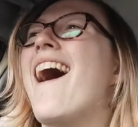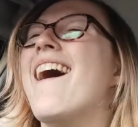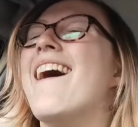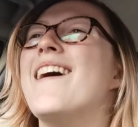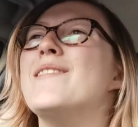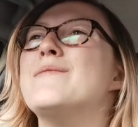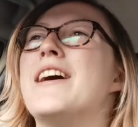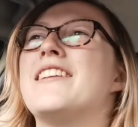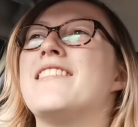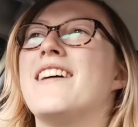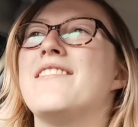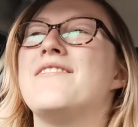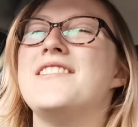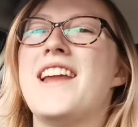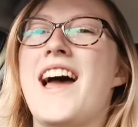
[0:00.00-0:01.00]
And I
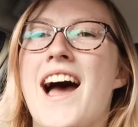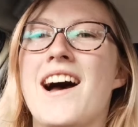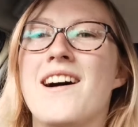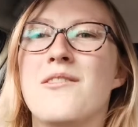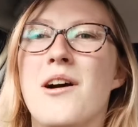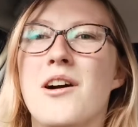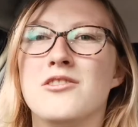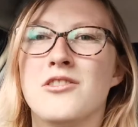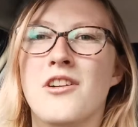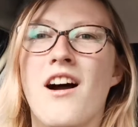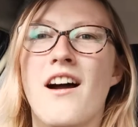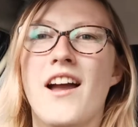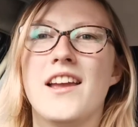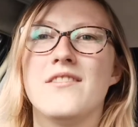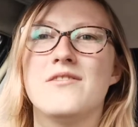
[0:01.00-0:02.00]
have now
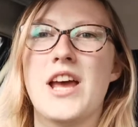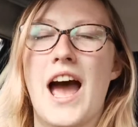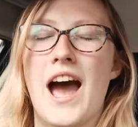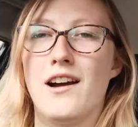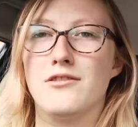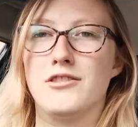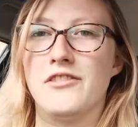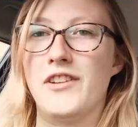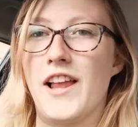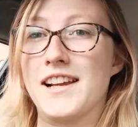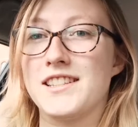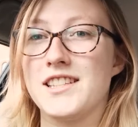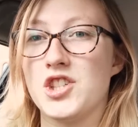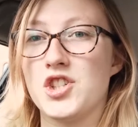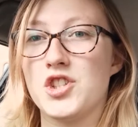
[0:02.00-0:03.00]
arrived at
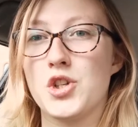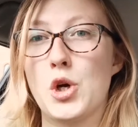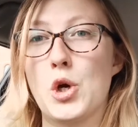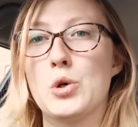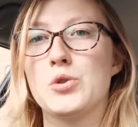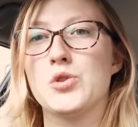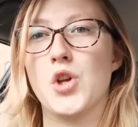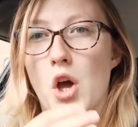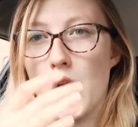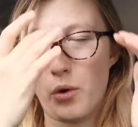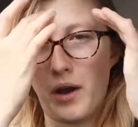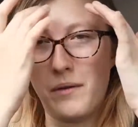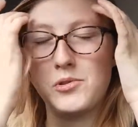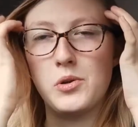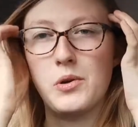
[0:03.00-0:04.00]
Reflect Digital, so
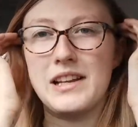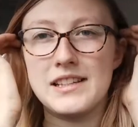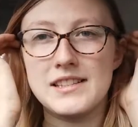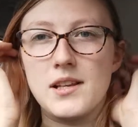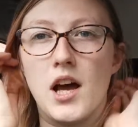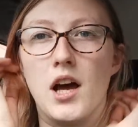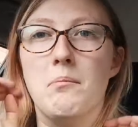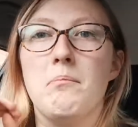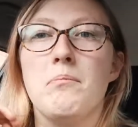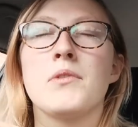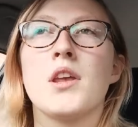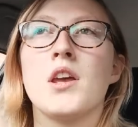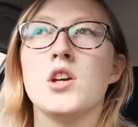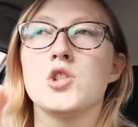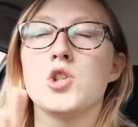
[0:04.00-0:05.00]
I'm doing some
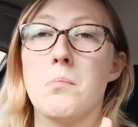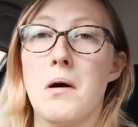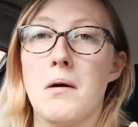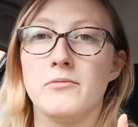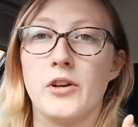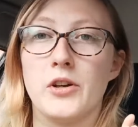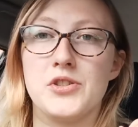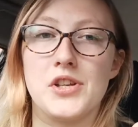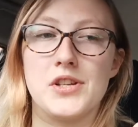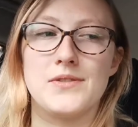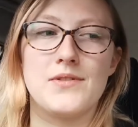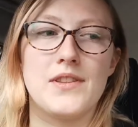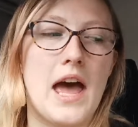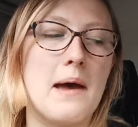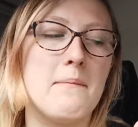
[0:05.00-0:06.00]
top-up photos
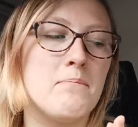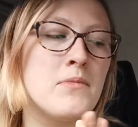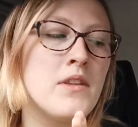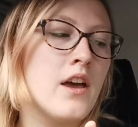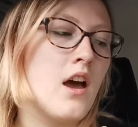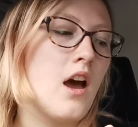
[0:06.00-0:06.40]
for them.